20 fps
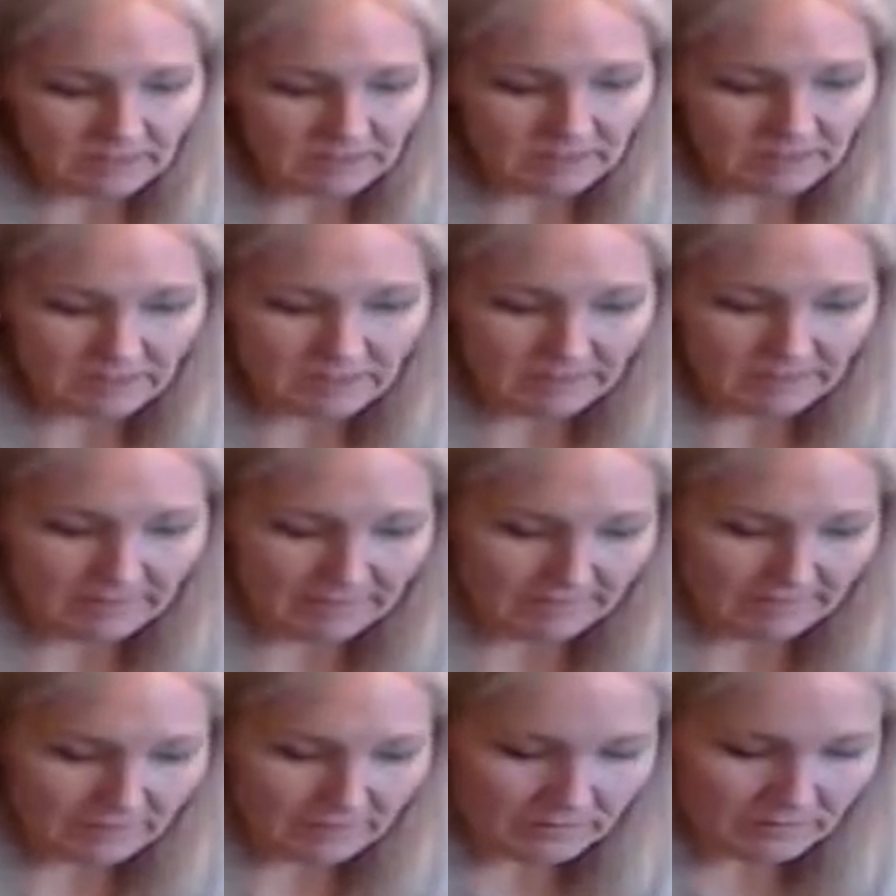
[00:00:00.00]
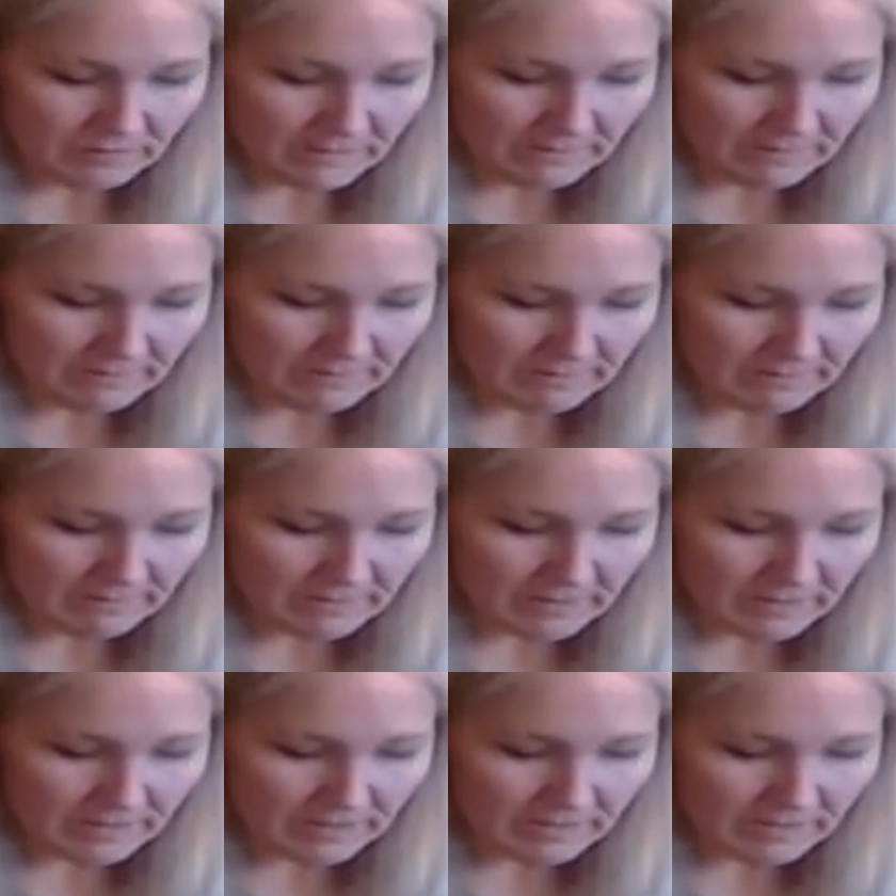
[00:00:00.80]
this is my first live I've ever
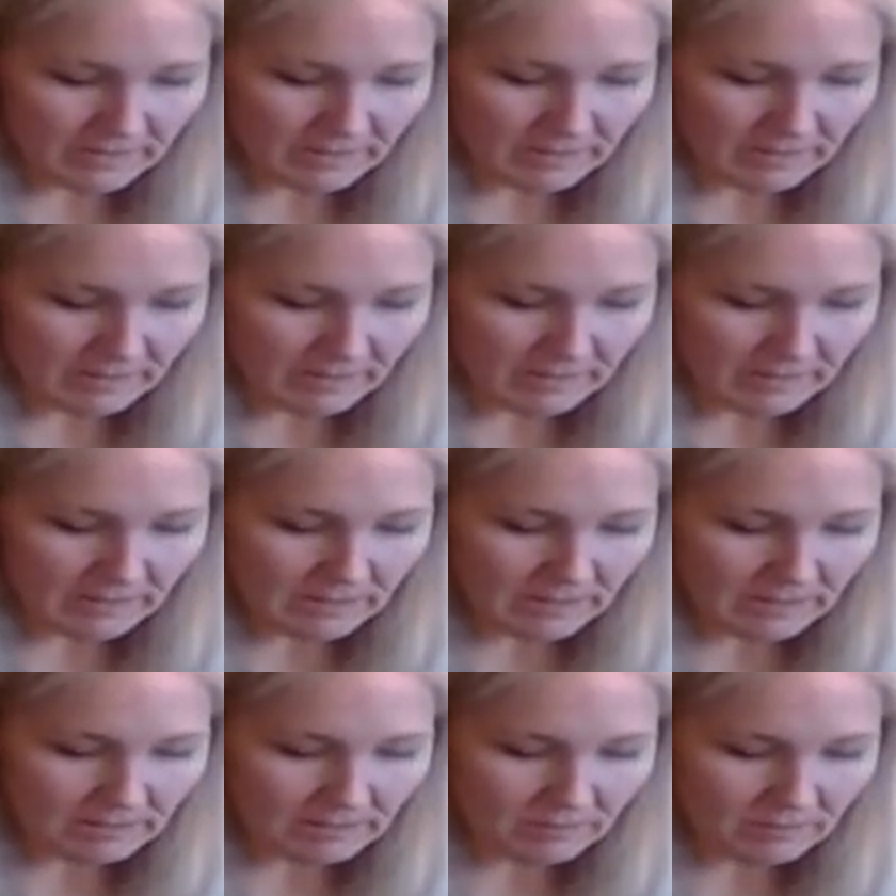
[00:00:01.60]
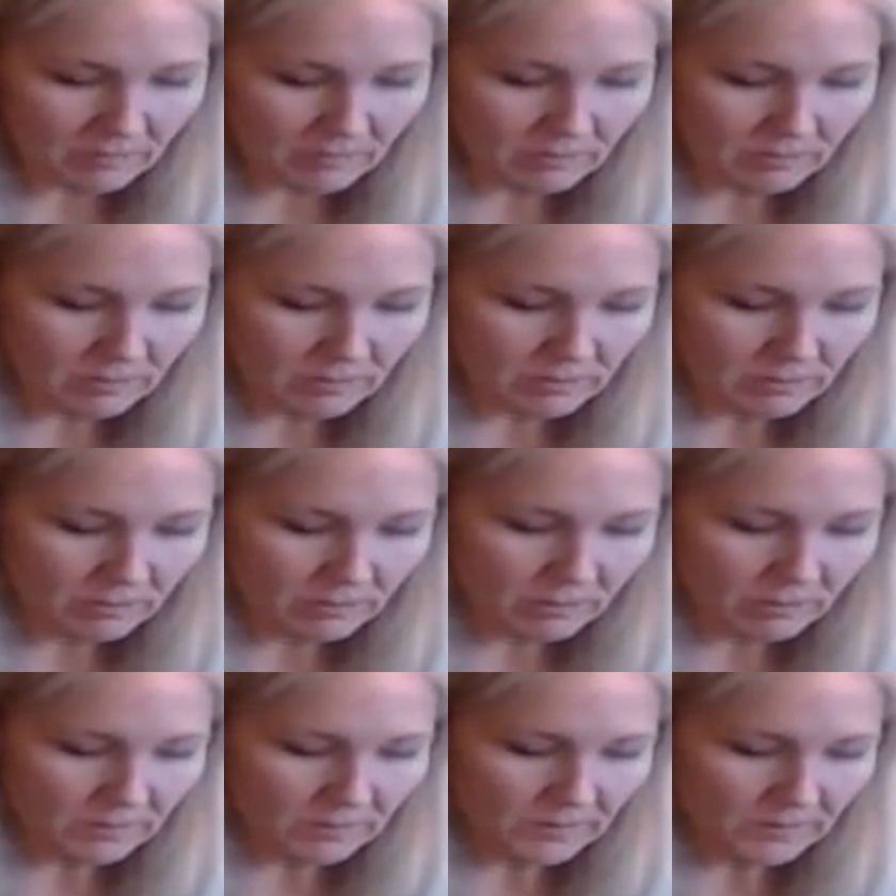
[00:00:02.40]
done in this
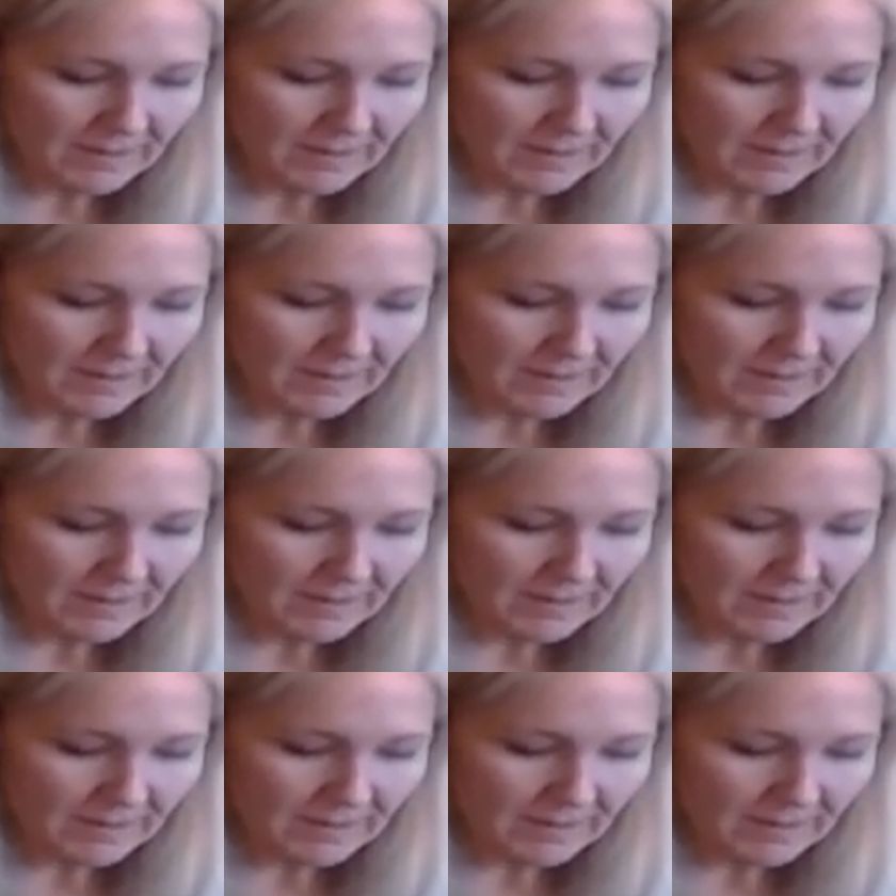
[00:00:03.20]
group,